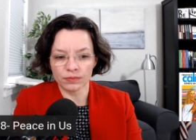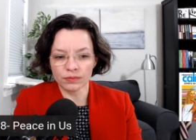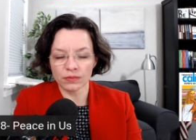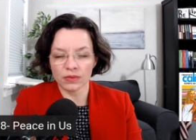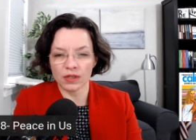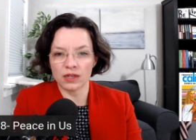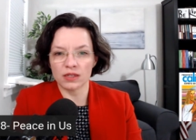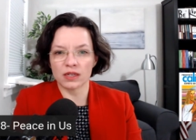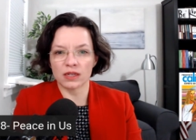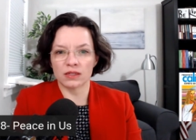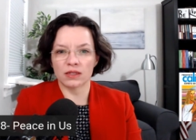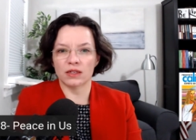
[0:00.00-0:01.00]
He
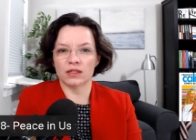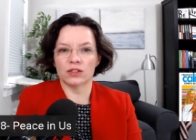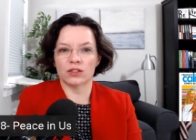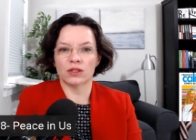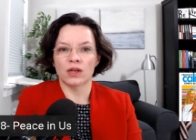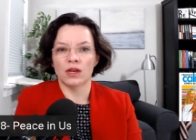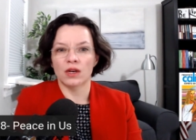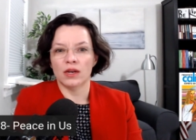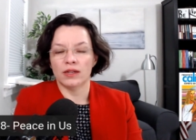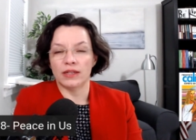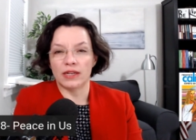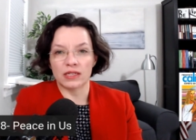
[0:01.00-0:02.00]
says, and it's
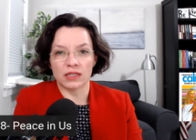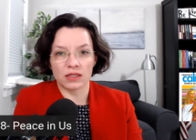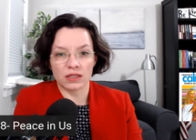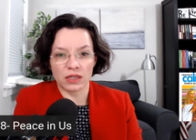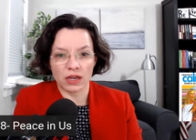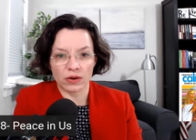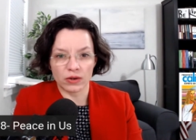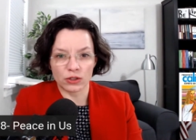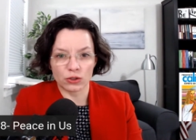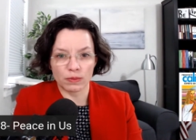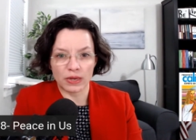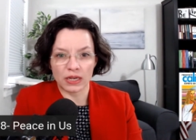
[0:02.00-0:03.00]
necessary to
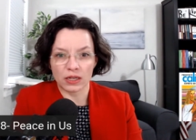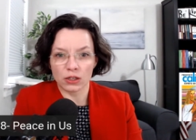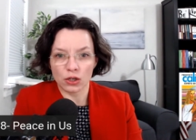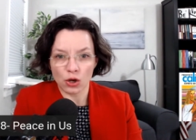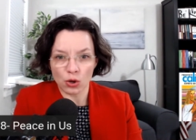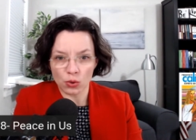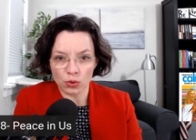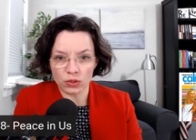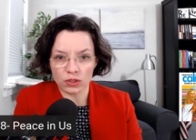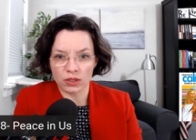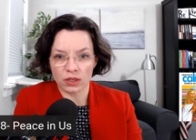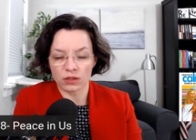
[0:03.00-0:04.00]
make a note
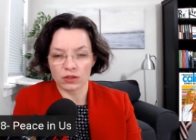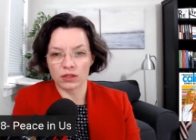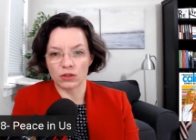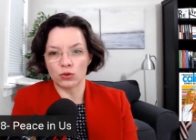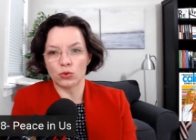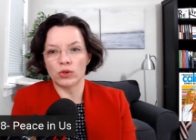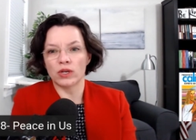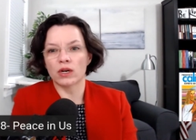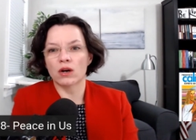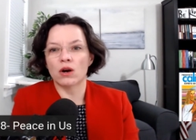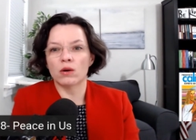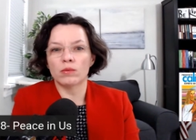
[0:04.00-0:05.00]
that the duty
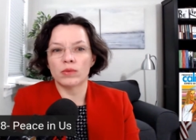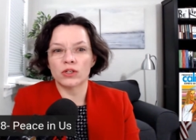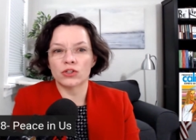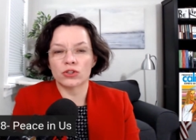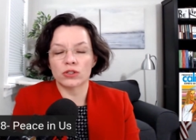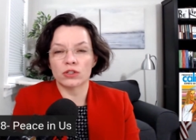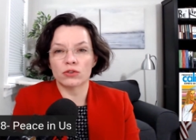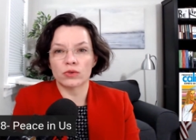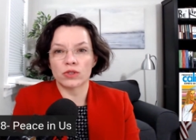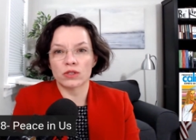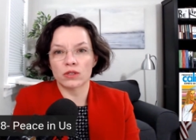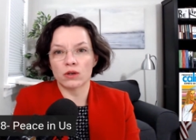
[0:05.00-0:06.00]
accomplished is a
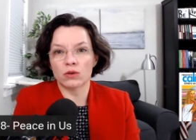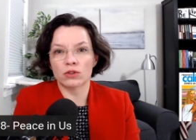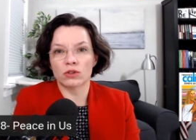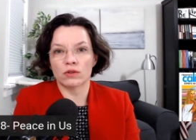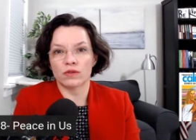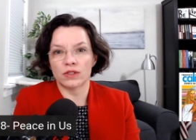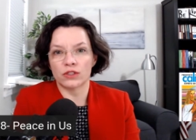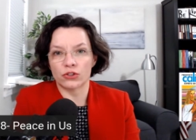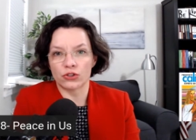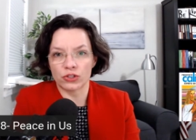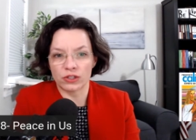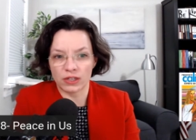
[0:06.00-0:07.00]
result of
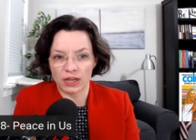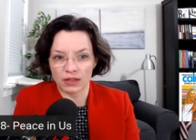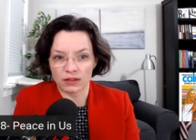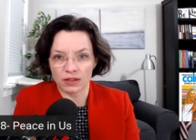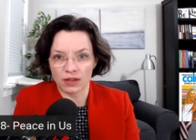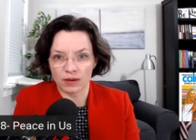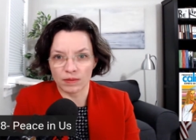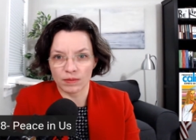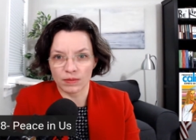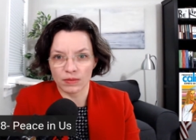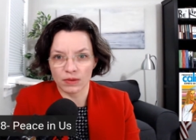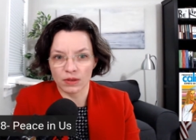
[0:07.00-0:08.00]
understanding.
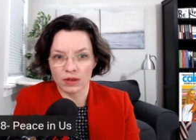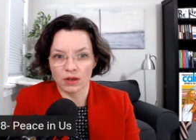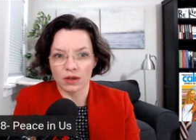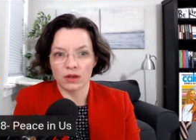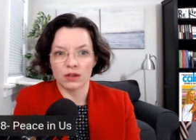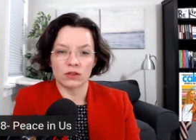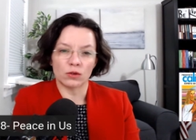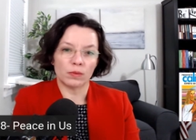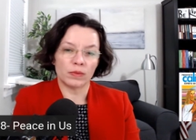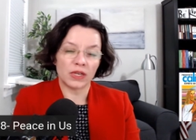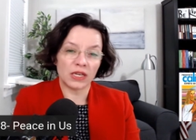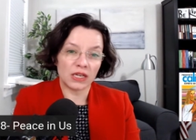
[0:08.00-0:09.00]
So
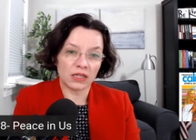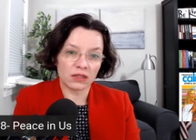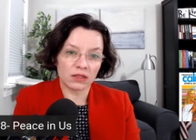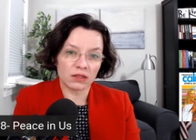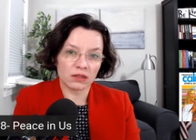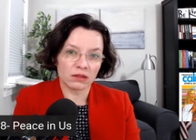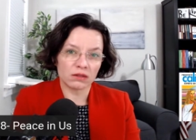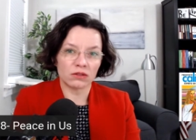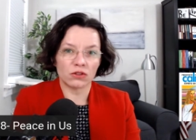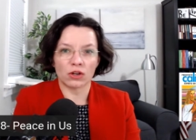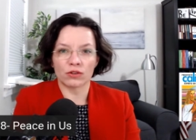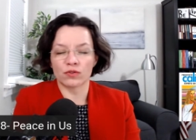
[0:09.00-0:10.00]
peace,
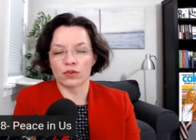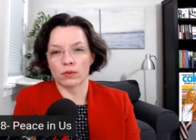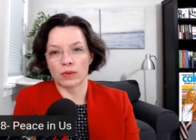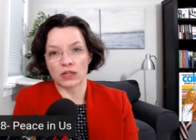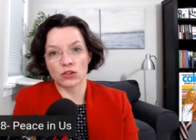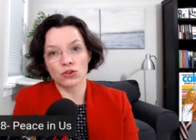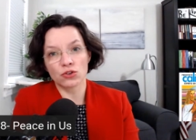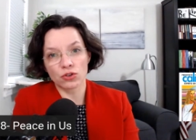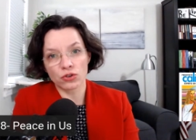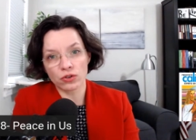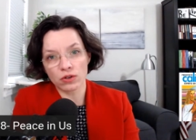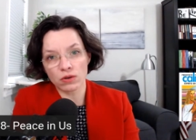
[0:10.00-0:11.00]
not from
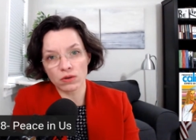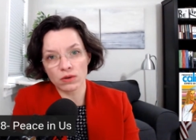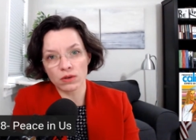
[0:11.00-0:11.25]
external,